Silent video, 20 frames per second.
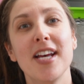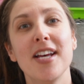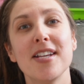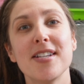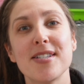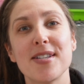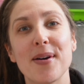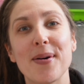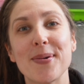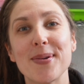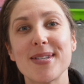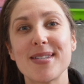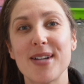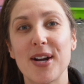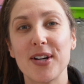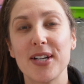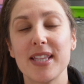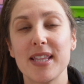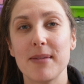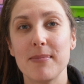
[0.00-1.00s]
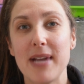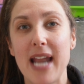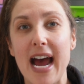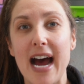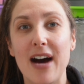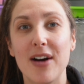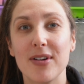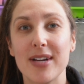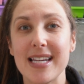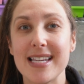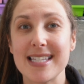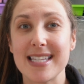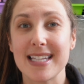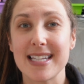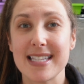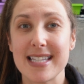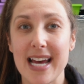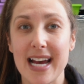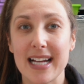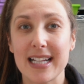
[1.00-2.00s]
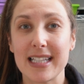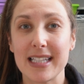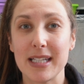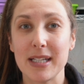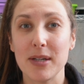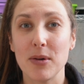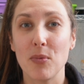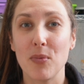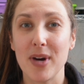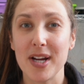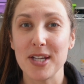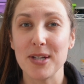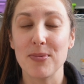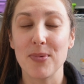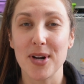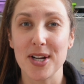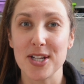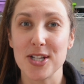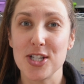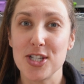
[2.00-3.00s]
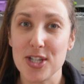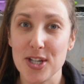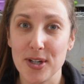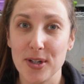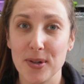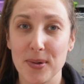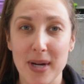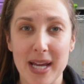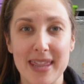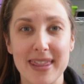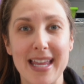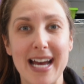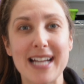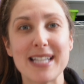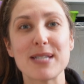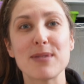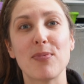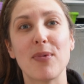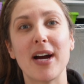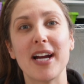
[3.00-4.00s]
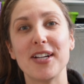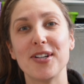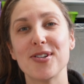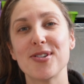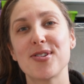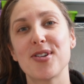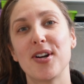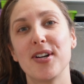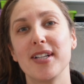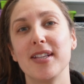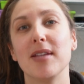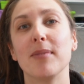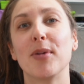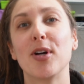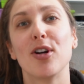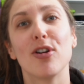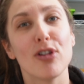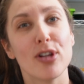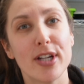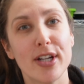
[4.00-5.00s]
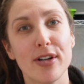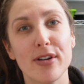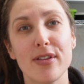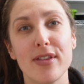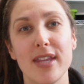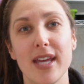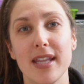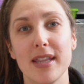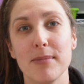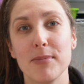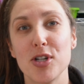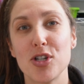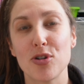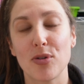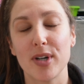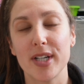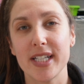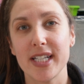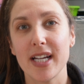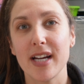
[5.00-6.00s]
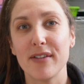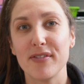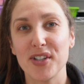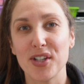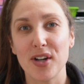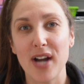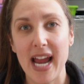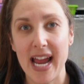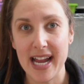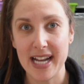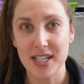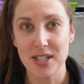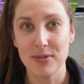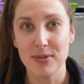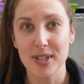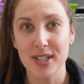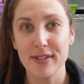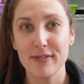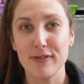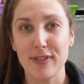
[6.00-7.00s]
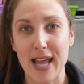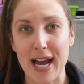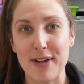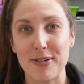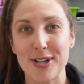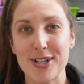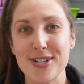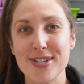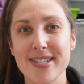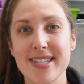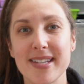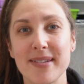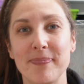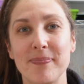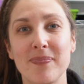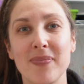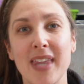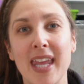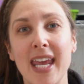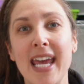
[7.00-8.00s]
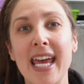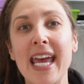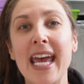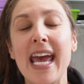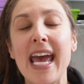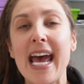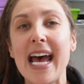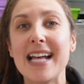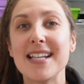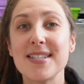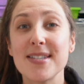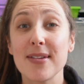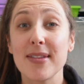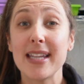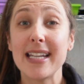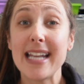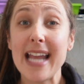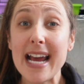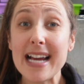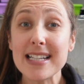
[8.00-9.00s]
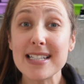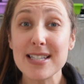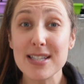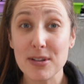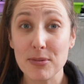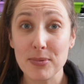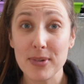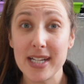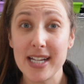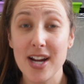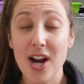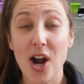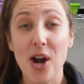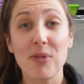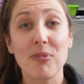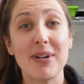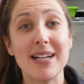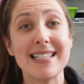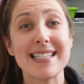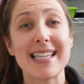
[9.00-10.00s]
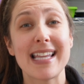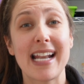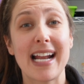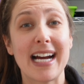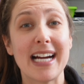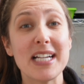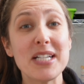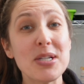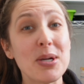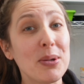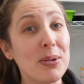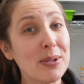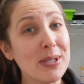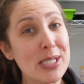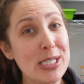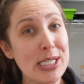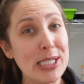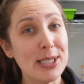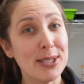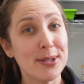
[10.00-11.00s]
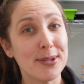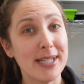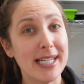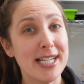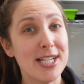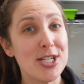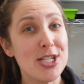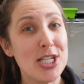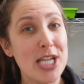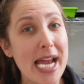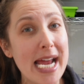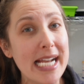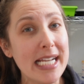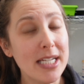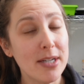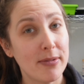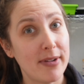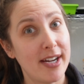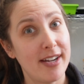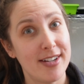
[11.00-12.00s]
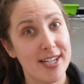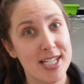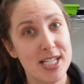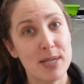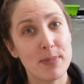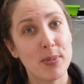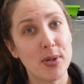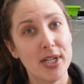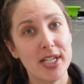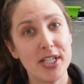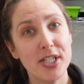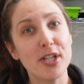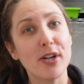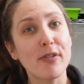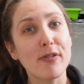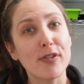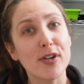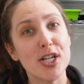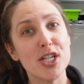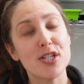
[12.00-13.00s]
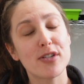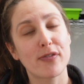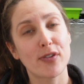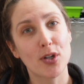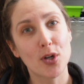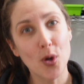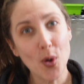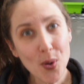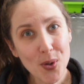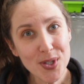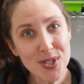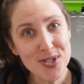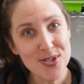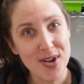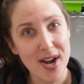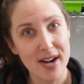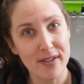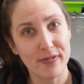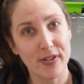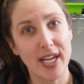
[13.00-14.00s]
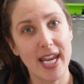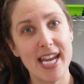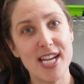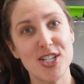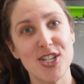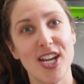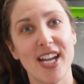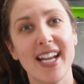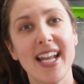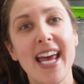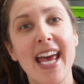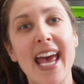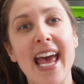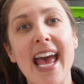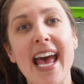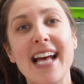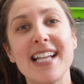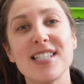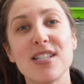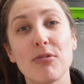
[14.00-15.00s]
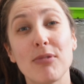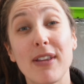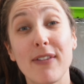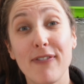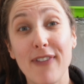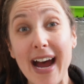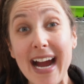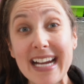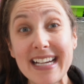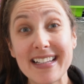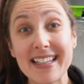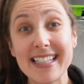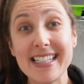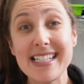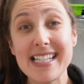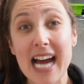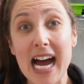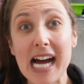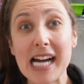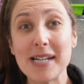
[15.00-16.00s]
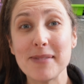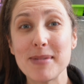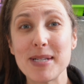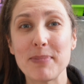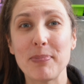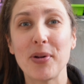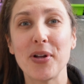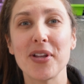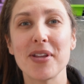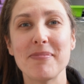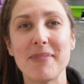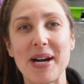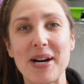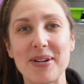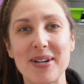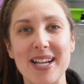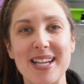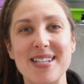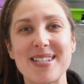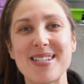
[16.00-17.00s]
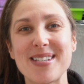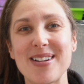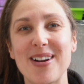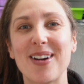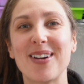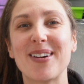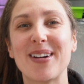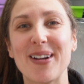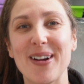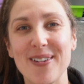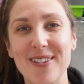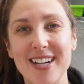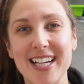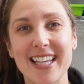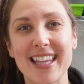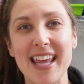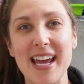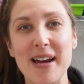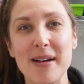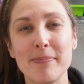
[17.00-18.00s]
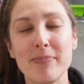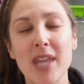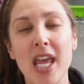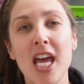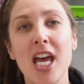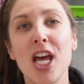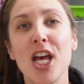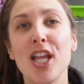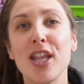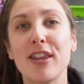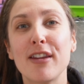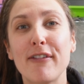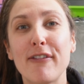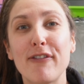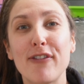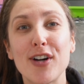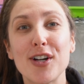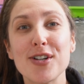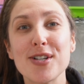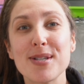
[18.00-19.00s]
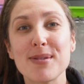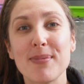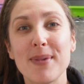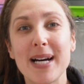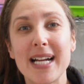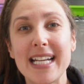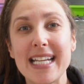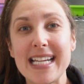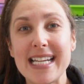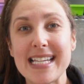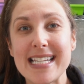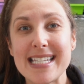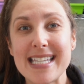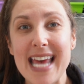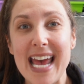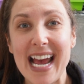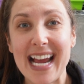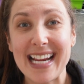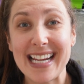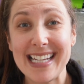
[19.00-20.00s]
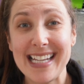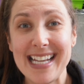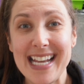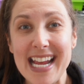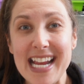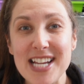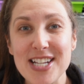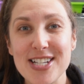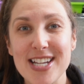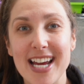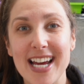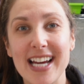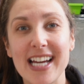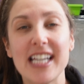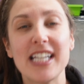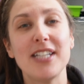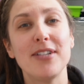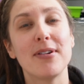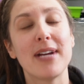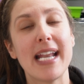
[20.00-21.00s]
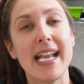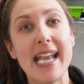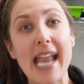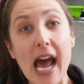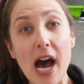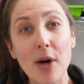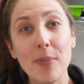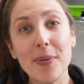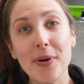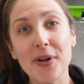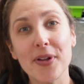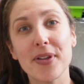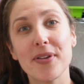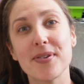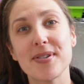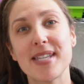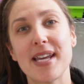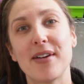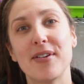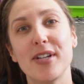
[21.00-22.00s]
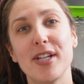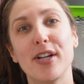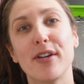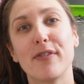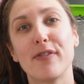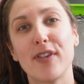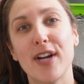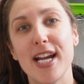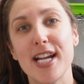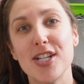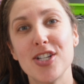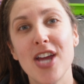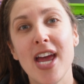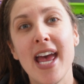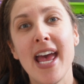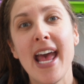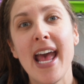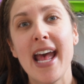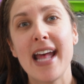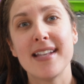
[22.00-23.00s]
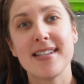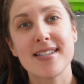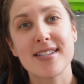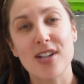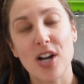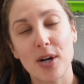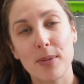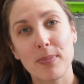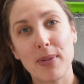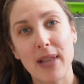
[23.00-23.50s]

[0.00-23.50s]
So starting them now is exactly what you want to do, and that's why you're starting them earlier than the majority of your annual flowers. And so the next three are ones that I told you in January to put in your fridge for cold stratification. And so it's finally time to pull them out and start growing them. The first one is echinacea. You can now pull those out of your fridge and start